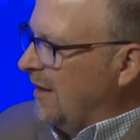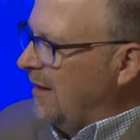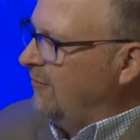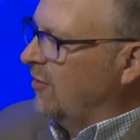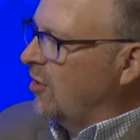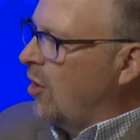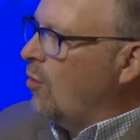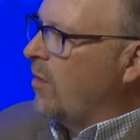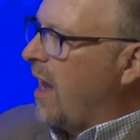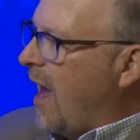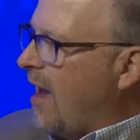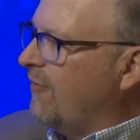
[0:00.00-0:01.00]
Even though
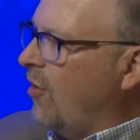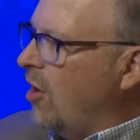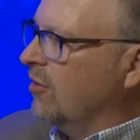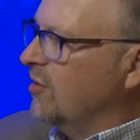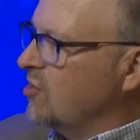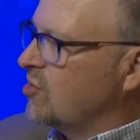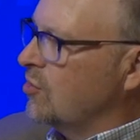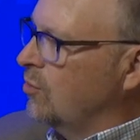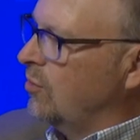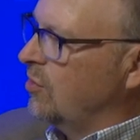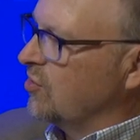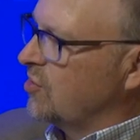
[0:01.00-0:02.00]
we have all these
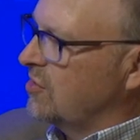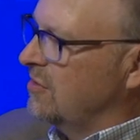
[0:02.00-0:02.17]
tools